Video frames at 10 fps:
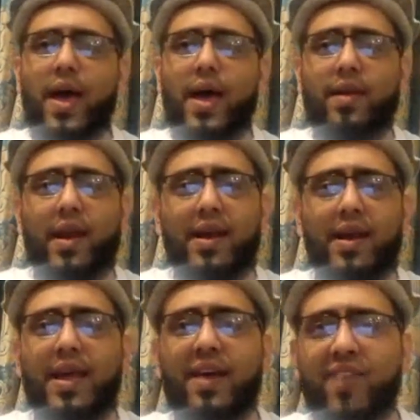and
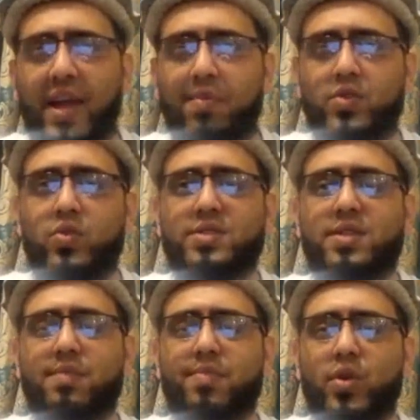readily available to
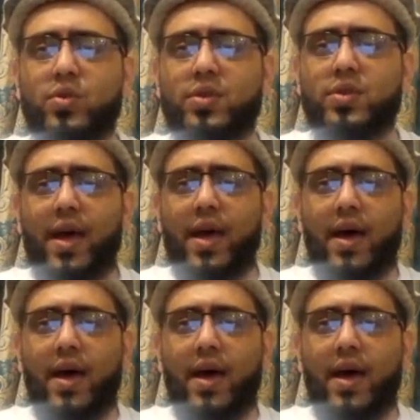distribute